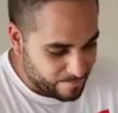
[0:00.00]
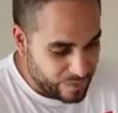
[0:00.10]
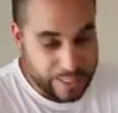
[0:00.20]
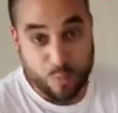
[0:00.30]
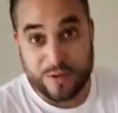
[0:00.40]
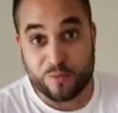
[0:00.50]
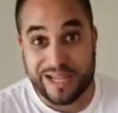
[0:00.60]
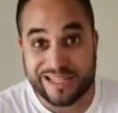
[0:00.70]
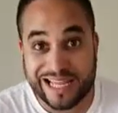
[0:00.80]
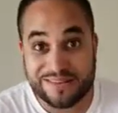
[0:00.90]
it went
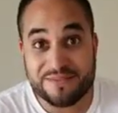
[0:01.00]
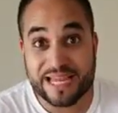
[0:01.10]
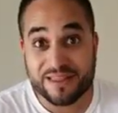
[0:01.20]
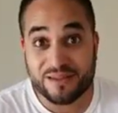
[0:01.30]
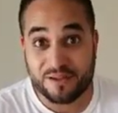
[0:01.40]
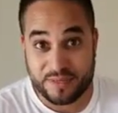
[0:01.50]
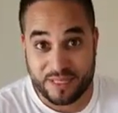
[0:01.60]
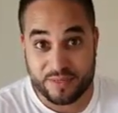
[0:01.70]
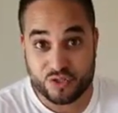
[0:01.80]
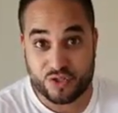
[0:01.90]
red light of death on
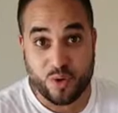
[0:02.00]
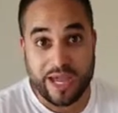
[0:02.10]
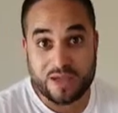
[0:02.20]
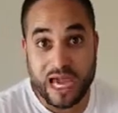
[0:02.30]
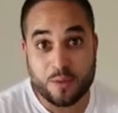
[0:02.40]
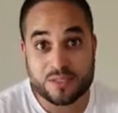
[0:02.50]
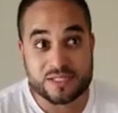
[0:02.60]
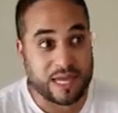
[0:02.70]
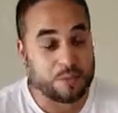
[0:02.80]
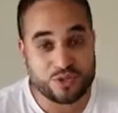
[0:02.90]
me. So I was
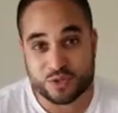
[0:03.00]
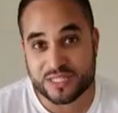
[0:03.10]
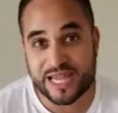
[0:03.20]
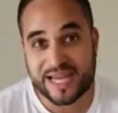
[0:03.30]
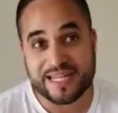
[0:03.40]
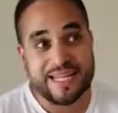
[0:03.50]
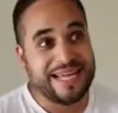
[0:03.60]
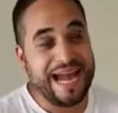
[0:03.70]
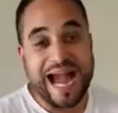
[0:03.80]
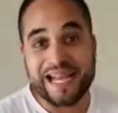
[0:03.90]
so sad.
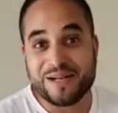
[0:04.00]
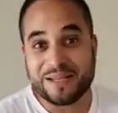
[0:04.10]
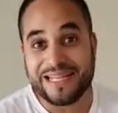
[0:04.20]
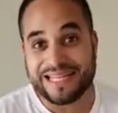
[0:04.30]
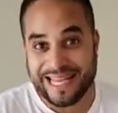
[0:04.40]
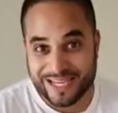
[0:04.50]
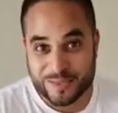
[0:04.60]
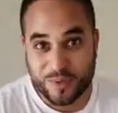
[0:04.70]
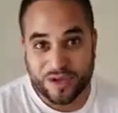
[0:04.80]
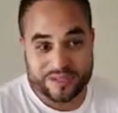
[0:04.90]
I ended up getting an
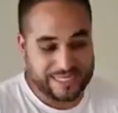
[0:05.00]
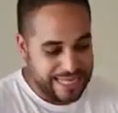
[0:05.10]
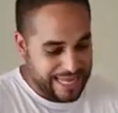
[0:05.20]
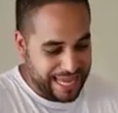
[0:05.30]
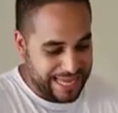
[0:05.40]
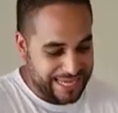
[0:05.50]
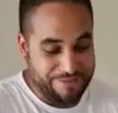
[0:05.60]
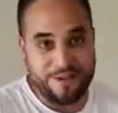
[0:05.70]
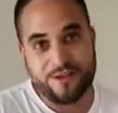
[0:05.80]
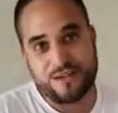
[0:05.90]
Xbox. And I
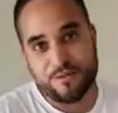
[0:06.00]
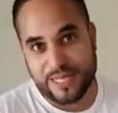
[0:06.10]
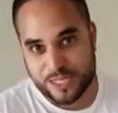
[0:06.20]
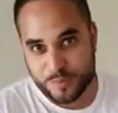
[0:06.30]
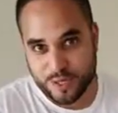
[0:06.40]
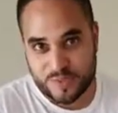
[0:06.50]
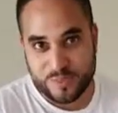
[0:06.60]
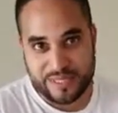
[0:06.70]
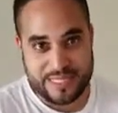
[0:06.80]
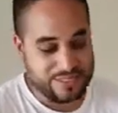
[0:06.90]
fell in love with Xbox,
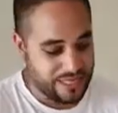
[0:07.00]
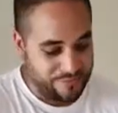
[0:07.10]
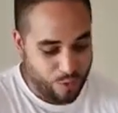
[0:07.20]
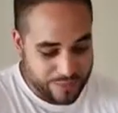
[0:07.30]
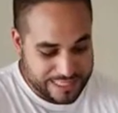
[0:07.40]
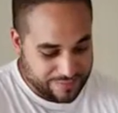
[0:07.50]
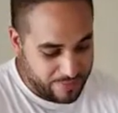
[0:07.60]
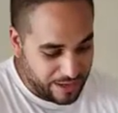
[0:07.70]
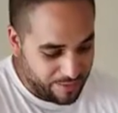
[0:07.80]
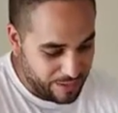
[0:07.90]
but I've always have
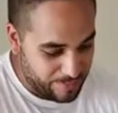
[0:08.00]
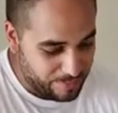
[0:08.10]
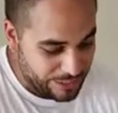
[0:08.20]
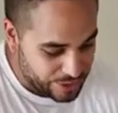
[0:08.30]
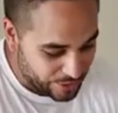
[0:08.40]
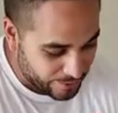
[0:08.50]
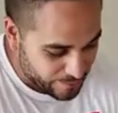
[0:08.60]
a pleasure,